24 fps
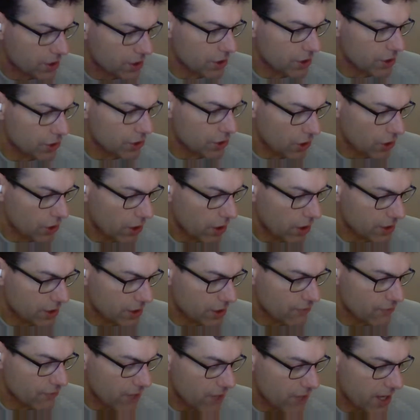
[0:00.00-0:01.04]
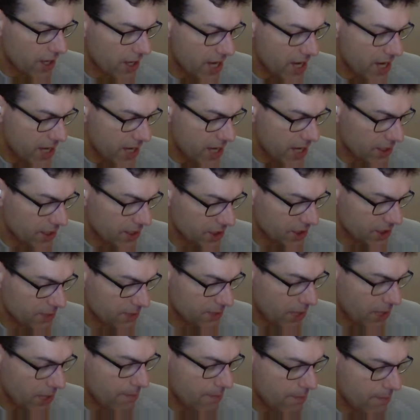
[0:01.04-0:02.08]
jogged, and run, he asks,
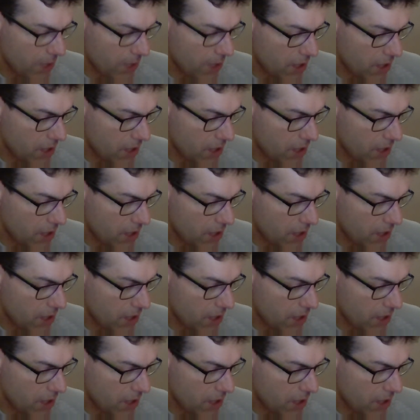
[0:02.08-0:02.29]
by park